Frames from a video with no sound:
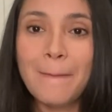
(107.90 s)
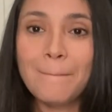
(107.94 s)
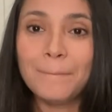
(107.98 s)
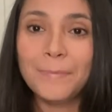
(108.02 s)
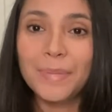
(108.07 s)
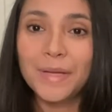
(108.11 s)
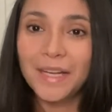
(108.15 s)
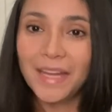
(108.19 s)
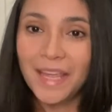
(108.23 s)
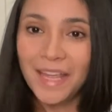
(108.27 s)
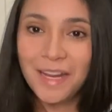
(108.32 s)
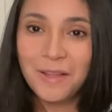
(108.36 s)

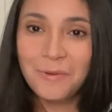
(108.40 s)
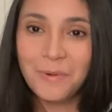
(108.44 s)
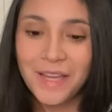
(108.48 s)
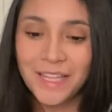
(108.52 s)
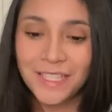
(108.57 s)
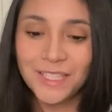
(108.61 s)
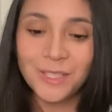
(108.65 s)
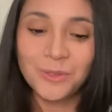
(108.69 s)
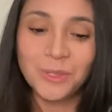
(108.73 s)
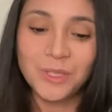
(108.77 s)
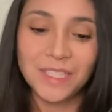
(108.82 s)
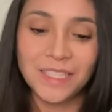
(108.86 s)
But anyway,
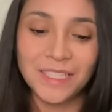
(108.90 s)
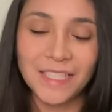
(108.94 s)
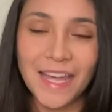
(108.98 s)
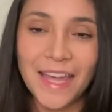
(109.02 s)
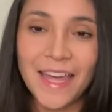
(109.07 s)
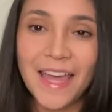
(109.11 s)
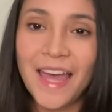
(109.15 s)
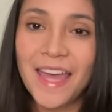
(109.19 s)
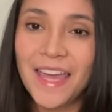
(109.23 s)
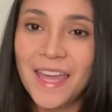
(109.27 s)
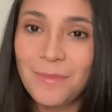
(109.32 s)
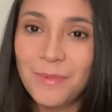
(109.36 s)
so today
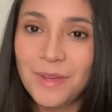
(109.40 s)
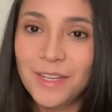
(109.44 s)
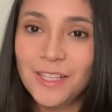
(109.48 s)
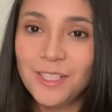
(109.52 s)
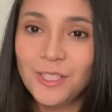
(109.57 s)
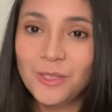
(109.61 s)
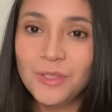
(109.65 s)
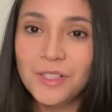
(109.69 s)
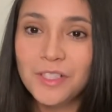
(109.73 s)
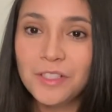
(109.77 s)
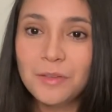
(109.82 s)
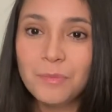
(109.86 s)
I am gonna
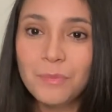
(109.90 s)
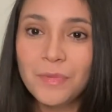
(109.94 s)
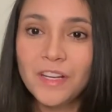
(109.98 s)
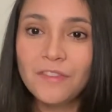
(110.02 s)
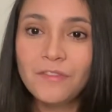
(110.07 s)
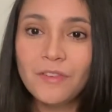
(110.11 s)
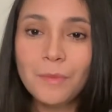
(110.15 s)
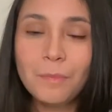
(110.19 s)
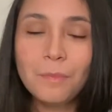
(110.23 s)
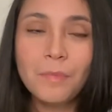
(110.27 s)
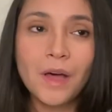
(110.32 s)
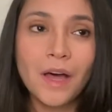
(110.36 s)
do a little bit of
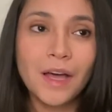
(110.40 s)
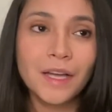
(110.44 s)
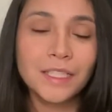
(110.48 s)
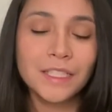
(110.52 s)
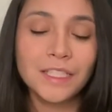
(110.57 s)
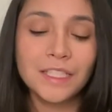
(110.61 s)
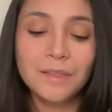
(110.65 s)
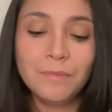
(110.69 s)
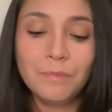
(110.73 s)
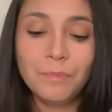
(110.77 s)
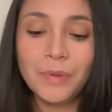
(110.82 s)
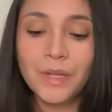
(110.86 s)

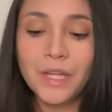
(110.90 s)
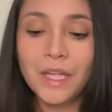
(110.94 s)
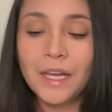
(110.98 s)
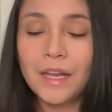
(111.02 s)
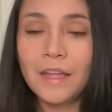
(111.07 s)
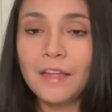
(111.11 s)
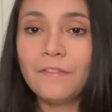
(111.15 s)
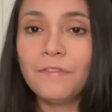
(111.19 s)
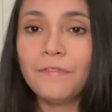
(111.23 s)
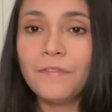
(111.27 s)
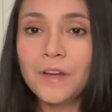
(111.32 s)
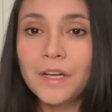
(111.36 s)
unboxing, but
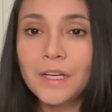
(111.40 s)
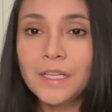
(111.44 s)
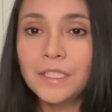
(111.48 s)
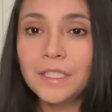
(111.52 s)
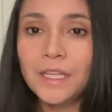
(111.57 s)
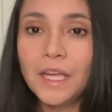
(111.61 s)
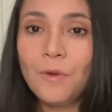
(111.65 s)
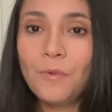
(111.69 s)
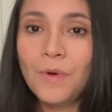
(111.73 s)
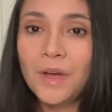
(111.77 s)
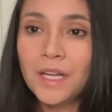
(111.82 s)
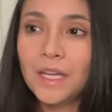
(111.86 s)
first
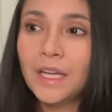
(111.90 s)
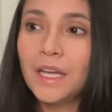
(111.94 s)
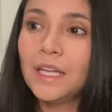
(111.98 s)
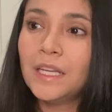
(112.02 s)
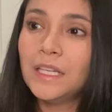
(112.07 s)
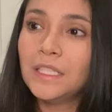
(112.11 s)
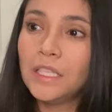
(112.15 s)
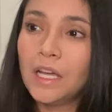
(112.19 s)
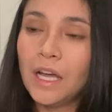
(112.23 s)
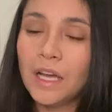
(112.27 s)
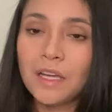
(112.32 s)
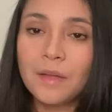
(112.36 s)
I wanna kinda
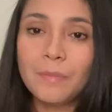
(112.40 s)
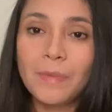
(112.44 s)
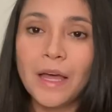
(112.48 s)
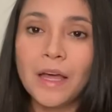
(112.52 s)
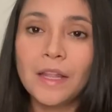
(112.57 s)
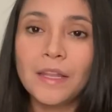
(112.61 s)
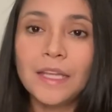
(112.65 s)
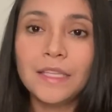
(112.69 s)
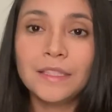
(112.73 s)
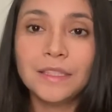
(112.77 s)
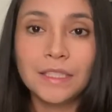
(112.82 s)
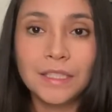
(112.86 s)
talk about
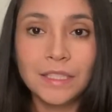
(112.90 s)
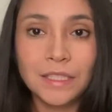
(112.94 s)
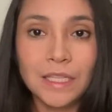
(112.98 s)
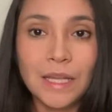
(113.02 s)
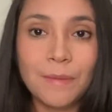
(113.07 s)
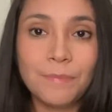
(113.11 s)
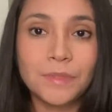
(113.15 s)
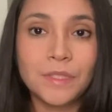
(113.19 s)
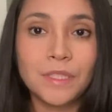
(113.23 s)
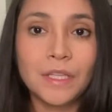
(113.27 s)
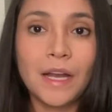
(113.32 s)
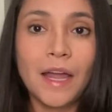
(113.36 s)
like the
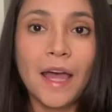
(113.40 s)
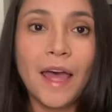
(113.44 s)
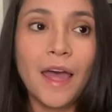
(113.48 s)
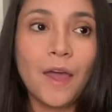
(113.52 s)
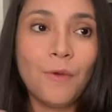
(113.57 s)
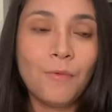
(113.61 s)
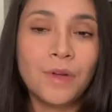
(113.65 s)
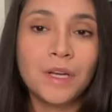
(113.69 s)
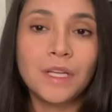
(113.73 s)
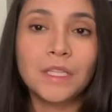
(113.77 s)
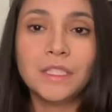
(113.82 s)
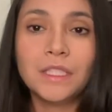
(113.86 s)
steps that I
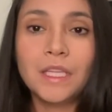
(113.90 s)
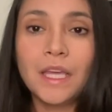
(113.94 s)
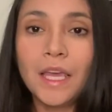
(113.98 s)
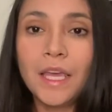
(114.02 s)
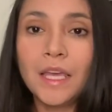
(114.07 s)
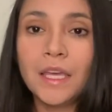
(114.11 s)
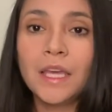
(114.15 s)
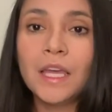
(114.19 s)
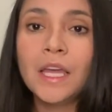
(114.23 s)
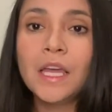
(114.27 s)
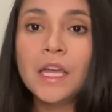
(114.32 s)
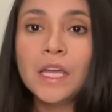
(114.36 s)
wanna
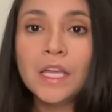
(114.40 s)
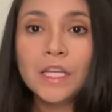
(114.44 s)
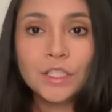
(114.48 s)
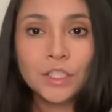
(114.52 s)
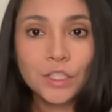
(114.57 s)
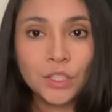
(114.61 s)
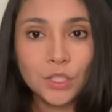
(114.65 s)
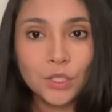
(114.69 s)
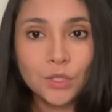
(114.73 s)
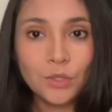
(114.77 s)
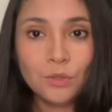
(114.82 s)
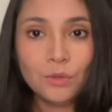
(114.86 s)
take
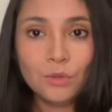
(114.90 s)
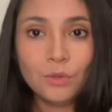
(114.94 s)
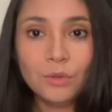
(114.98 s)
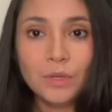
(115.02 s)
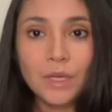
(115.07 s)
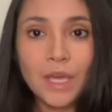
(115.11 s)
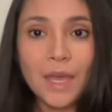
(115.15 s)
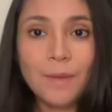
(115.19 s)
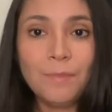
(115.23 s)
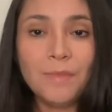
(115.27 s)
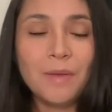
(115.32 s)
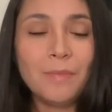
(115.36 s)
to
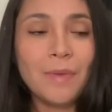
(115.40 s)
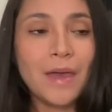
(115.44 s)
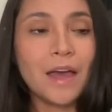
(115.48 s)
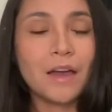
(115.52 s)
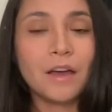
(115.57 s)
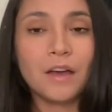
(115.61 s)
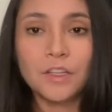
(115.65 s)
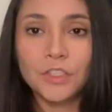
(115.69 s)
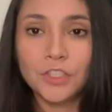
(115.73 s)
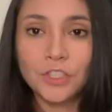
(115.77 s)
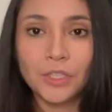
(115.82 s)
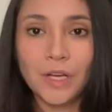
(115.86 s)
get me back
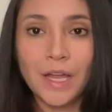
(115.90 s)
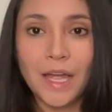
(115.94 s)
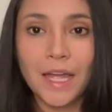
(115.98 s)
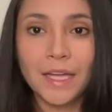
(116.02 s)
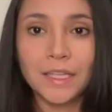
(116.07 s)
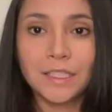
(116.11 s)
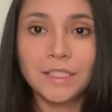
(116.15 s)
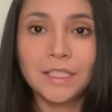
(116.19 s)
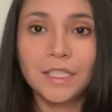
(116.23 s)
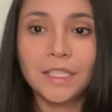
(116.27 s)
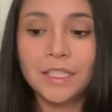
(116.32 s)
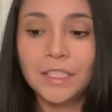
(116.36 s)
on
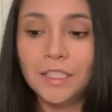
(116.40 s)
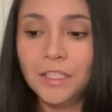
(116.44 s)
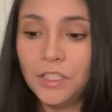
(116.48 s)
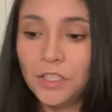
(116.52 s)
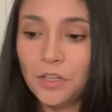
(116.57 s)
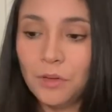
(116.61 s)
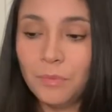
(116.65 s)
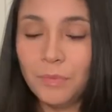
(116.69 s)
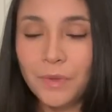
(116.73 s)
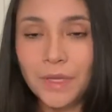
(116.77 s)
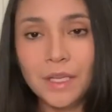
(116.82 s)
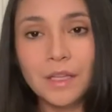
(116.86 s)
track to, you know,
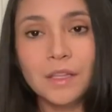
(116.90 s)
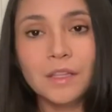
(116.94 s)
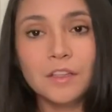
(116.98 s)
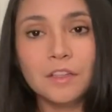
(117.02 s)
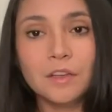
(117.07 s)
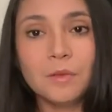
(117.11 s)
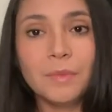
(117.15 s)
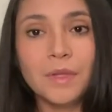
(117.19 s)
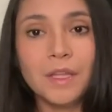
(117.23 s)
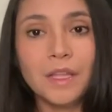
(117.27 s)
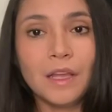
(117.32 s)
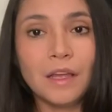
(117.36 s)
be a little
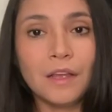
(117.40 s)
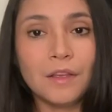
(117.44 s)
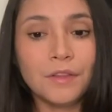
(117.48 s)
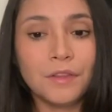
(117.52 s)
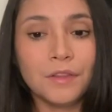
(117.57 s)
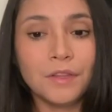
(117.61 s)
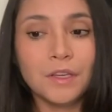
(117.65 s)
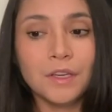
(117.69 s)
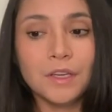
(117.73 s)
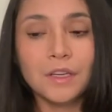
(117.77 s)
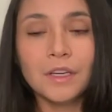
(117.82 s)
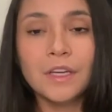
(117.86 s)
bit
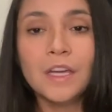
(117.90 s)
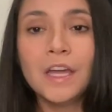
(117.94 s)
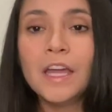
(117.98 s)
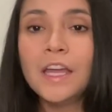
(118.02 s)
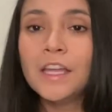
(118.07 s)
healthier.